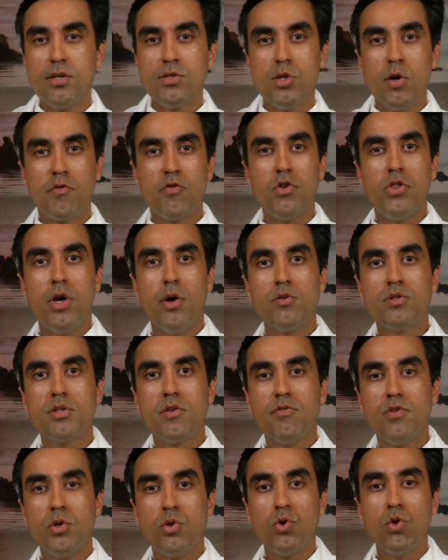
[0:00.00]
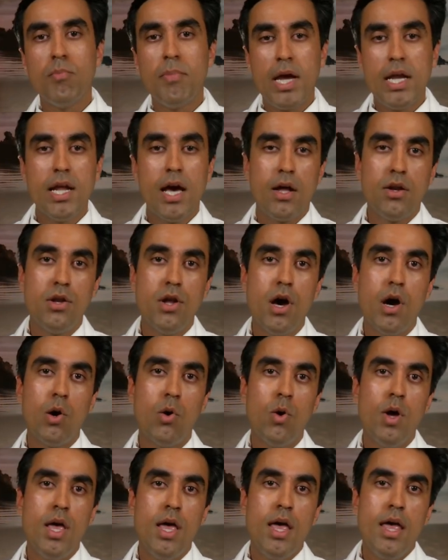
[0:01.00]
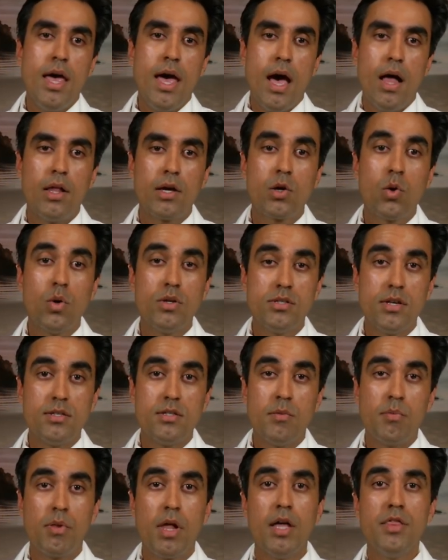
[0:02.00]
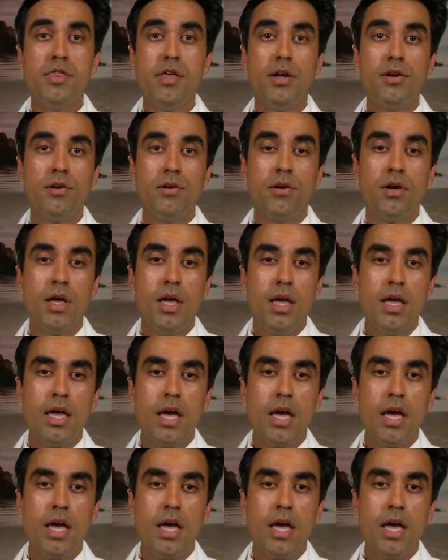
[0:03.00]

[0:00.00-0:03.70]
So for those of you who may not know, Eliquis is a blood thinner,